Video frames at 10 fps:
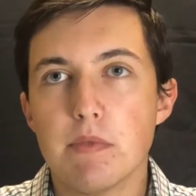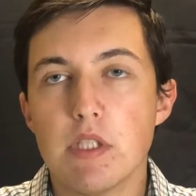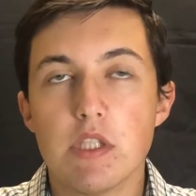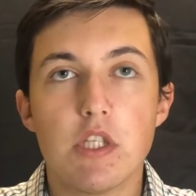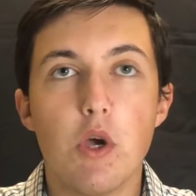
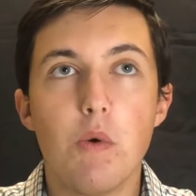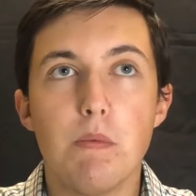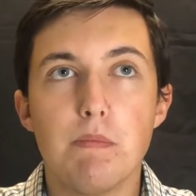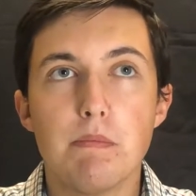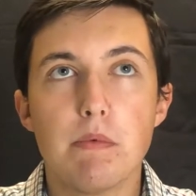So
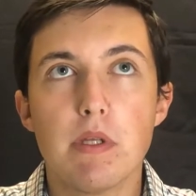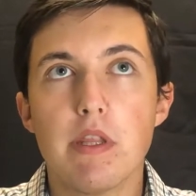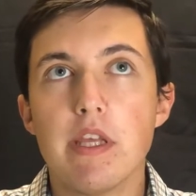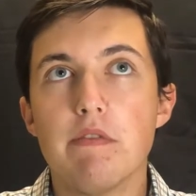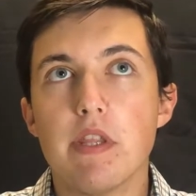
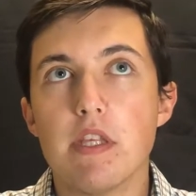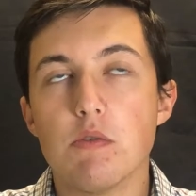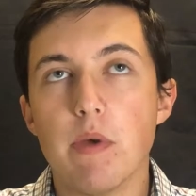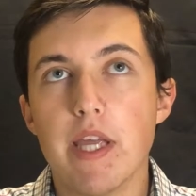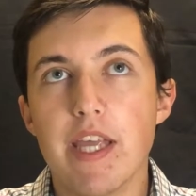think of it this
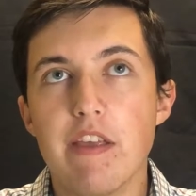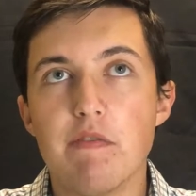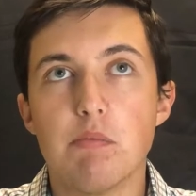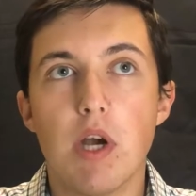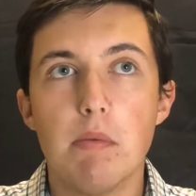way:
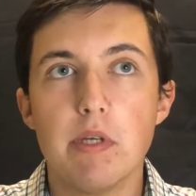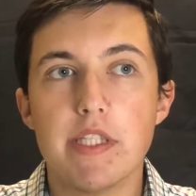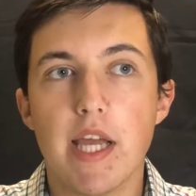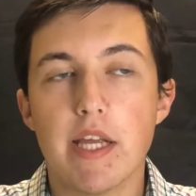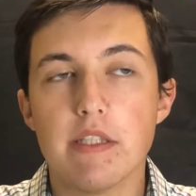if property
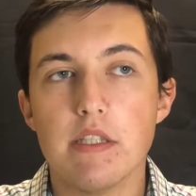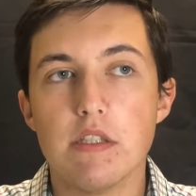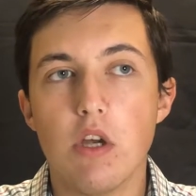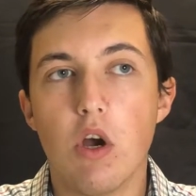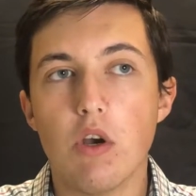
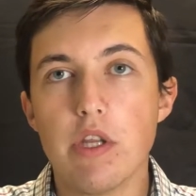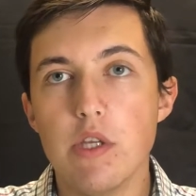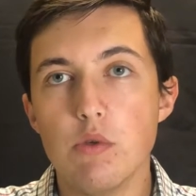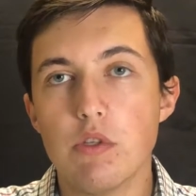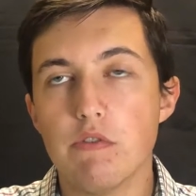taxes are
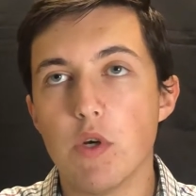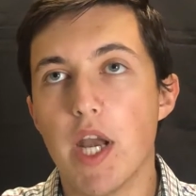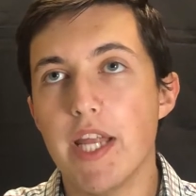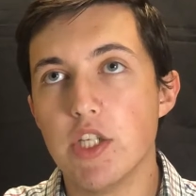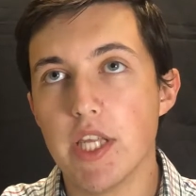used for
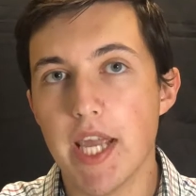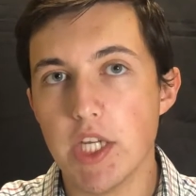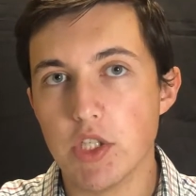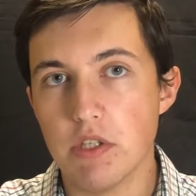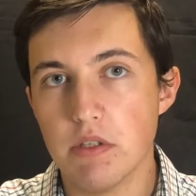
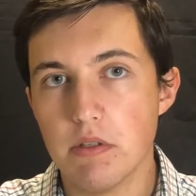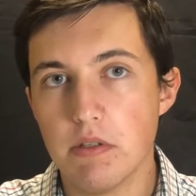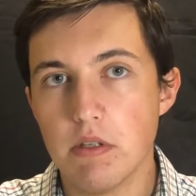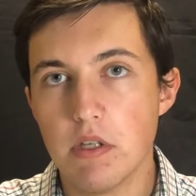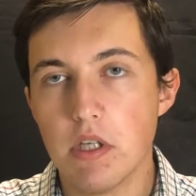education,
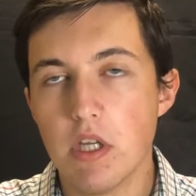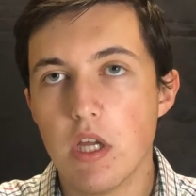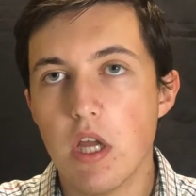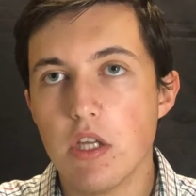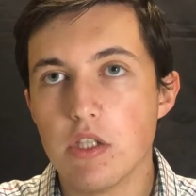
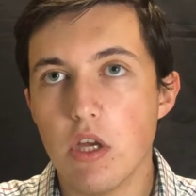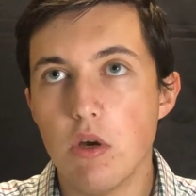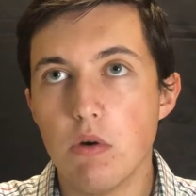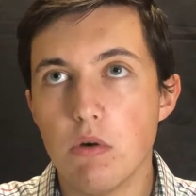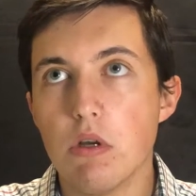
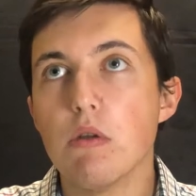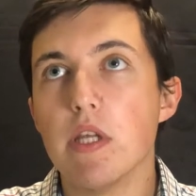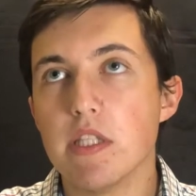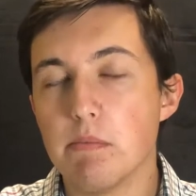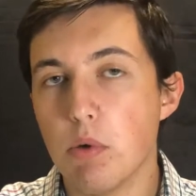so
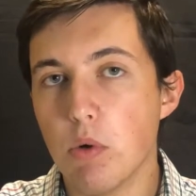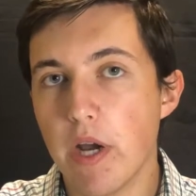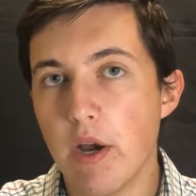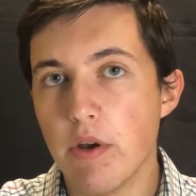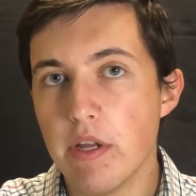it's a poor
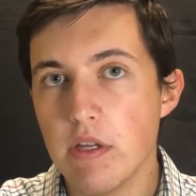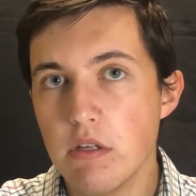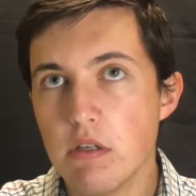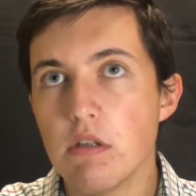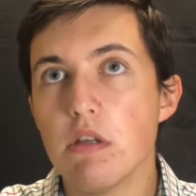area,
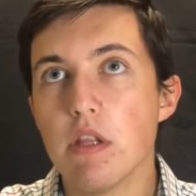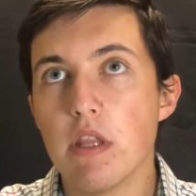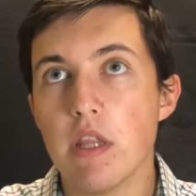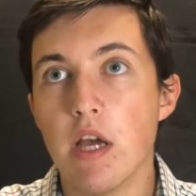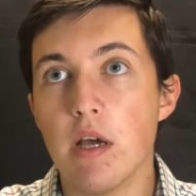
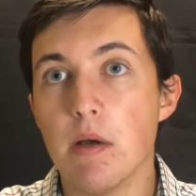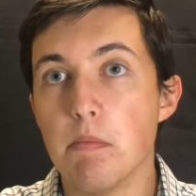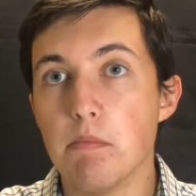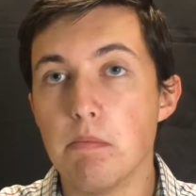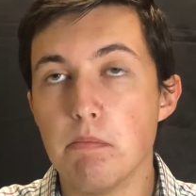
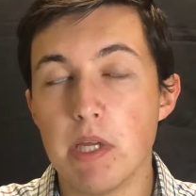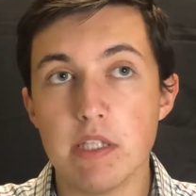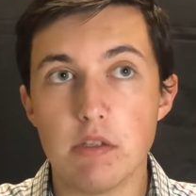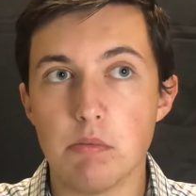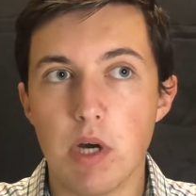
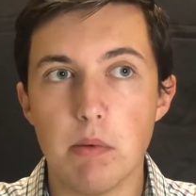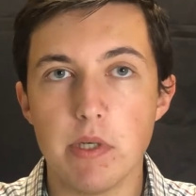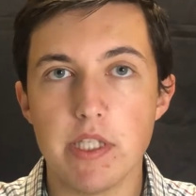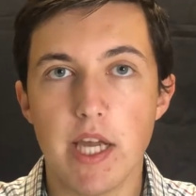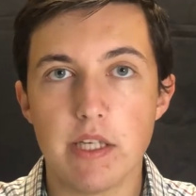means their
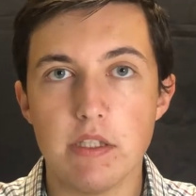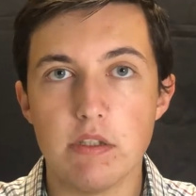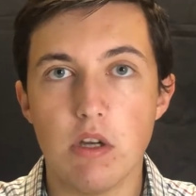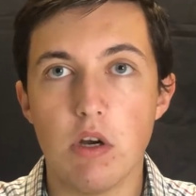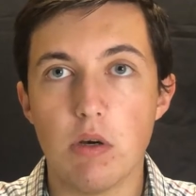property taxes
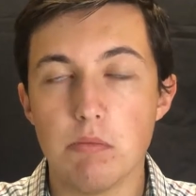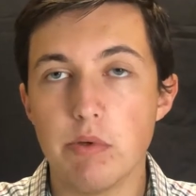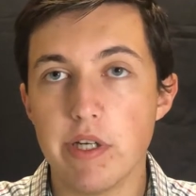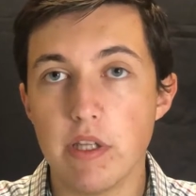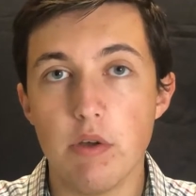are
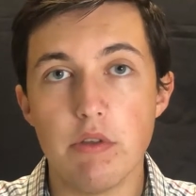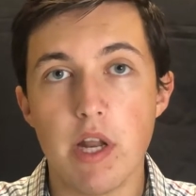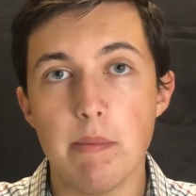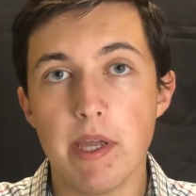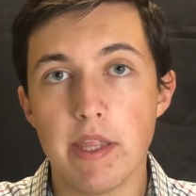pretty low, they're
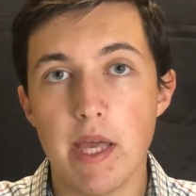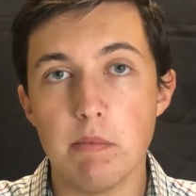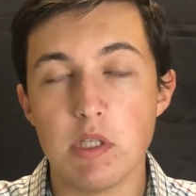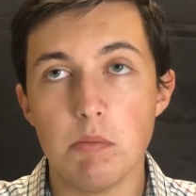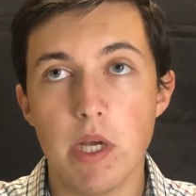not making that
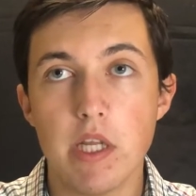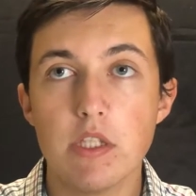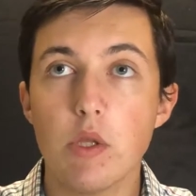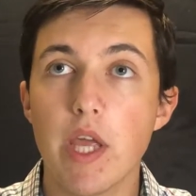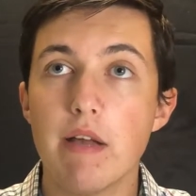much money,
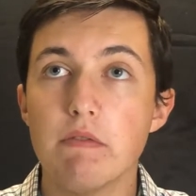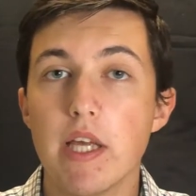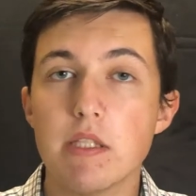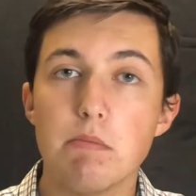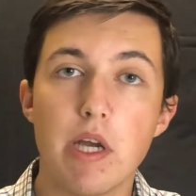so they have
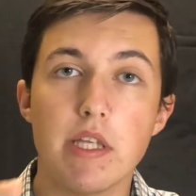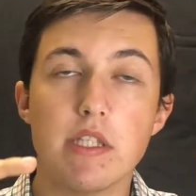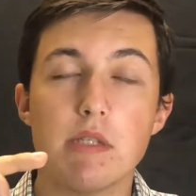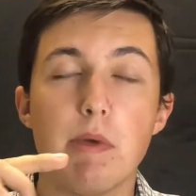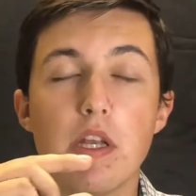less money
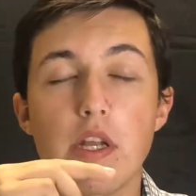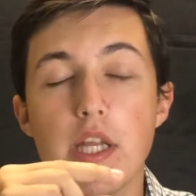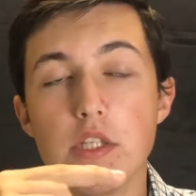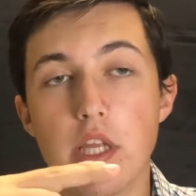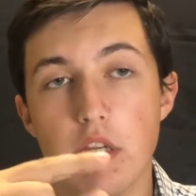to spend on
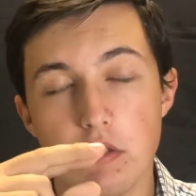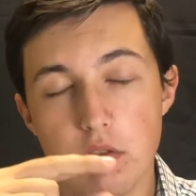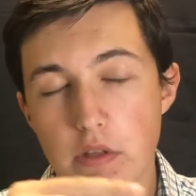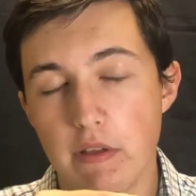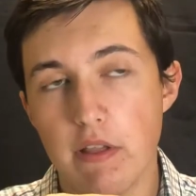education,
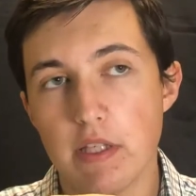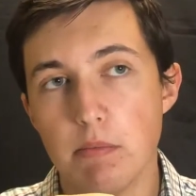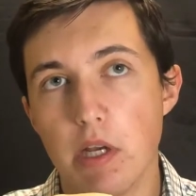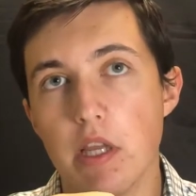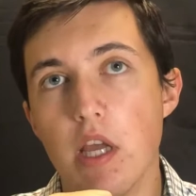so they got less
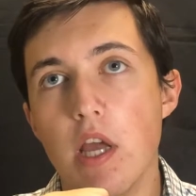money.